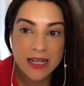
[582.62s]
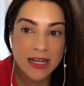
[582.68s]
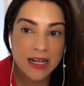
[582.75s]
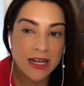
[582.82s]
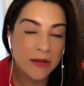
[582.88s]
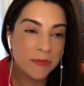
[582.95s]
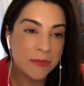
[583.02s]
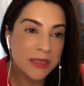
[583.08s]

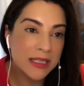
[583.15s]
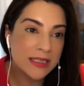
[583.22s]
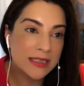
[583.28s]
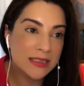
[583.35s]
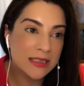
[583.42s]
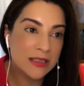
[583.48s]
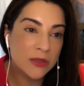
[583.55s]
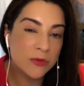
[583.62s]
um,
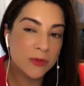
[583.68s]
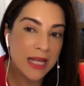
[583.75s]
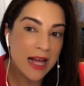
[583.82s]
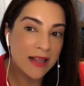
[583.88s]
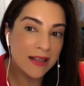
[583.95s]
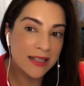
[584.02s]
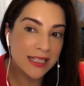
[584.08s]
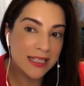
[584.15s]
because the
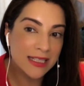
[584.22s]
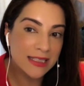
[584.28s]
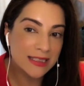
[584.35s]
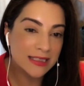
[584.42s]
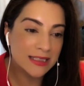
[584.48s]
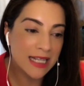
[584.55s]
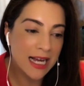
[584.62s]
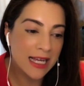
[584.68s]
reality is
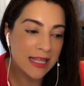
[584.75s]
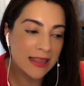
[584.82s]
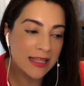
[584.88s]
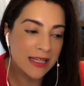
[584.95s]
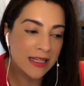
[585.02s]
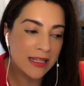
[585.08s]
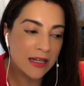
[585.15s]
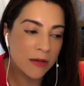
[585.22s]
is i
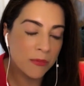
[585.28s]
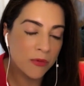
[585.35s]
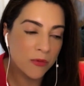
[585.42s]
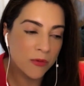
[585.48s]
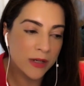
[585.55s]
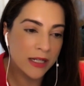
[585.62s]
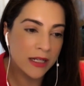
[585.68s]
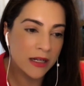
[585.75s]
think a
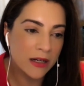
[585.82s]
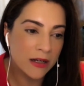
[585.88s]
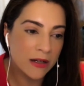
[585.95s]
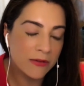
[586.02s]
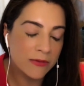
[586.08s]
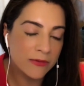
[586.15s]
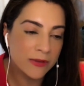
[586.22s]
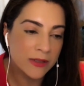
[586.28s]
point
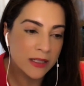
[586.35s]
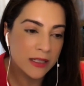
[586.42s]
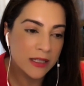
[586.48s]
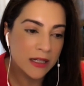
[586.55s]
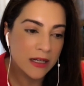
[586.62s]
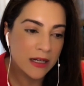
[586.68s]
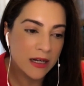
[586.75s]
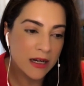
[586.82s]
of
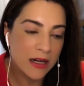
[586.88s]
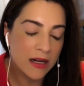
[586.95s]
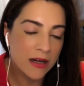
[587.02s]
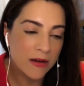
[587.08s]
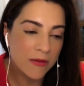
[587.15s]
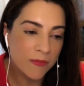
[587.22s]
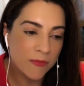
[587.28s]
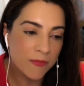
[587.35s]

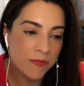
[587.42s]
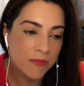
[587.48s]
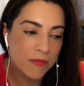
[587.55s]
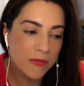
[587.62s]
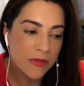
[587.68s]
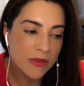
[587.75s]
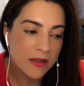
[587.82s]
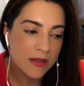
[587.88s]
um,
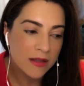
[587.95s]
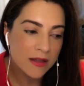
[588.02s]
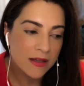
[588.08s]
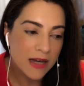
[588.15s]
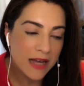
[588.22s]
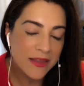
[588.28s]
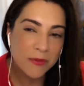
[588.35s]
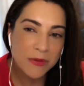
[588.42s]

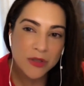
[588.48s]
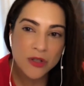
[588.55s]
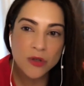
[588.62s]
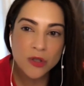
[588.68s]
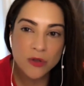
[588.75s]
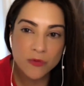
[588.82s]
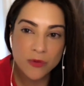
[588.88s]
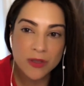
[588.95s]
i think when you know
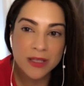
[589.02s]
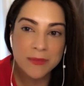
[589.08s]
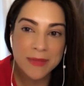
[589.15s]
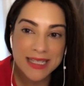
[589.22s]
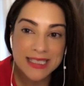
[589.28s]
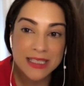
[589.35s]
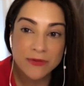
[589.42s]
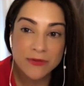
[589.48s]
you've really
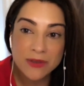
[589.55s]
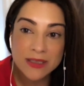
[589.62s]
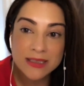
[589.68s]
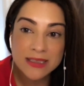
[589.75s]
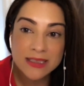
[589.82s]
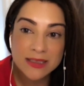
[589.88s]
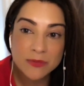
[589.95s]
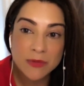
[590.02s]
made
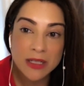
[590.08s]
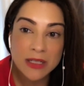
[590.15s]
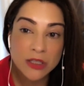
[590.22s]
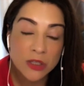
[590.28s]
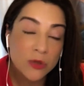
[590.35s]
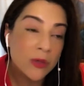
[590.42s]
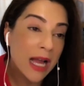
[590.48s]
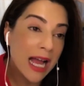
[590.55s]
difference is
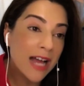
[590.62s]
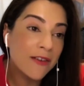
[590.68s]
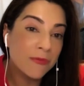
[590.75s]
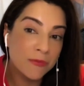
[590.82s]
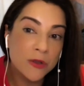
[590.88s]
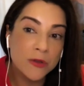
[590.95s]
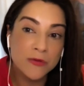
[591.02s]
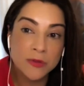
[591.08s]
when you have
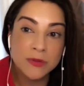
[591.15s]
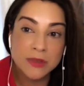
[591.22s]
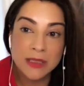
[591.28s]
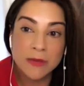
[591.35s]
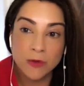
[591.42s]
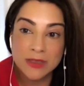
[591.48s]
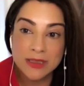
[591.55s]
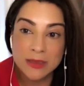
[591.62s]
moved
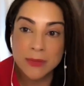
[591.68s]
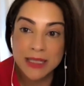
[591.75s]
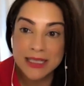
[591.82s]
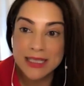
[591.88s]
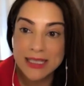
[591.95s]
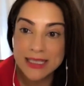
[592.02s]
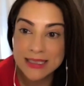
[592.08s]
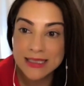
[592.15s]
someone's
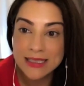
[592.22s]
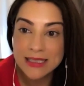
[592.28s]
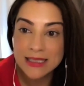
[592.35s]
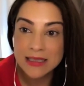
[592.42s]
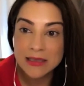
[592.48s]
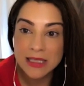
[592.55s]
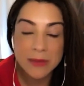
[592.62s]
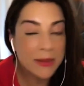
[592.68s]
opinion
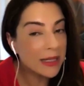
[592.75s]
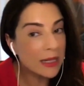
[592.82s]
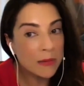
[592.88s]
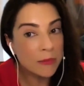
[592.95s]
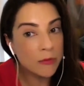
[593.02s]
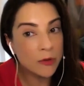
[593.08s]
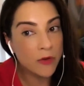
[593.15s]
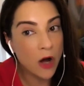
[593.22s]
they may
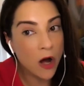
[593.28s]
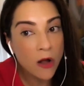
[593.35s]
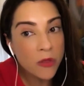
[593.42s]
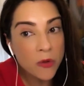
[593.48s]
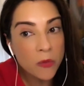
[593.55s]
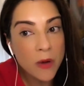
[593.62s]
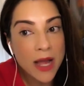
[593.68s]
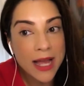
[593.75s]
not move all
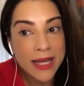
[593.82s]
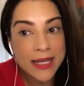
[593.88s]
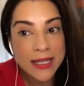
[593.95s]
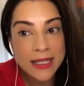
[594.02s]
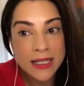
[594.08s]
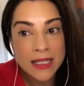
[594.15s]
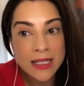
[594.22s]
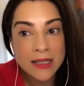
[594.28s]
the
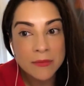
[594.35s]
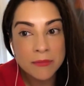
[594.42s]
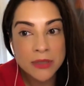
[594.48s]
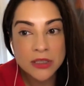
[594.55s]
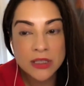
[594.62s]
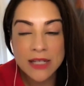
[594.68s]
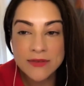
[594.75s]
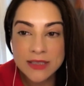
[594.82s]
way
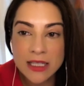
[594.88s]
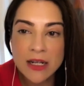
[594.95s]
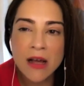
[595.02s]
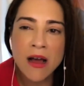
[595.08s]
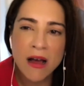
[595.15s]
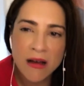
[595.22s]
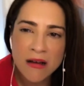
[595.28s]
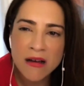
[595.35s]
but they've said
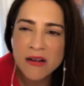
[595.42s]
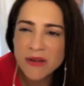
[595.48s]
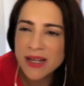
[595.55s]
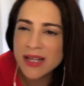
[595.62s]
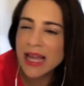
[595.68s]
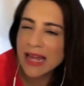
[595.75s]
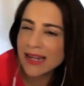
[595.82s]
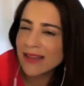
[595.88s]
oh,
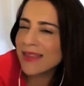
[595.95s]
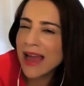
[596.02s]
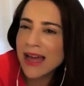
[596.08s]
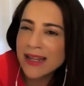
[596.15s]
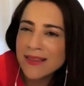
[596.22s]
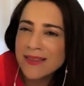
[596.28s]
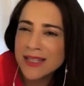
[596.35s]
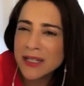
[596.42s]
okay i didn't
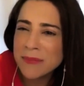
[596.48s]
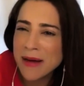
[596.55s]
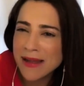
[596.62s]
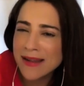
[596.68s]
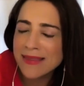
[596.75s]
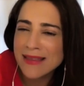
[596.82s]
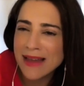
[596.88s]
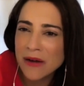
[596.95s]
i didn't think
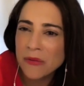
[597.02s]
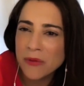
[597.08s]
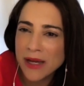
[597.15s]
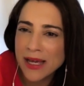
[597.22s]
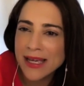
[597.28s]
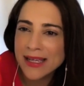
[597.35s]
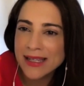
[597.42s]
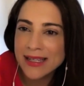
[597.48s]
about it that
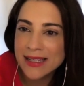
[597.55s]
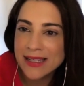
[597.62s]
way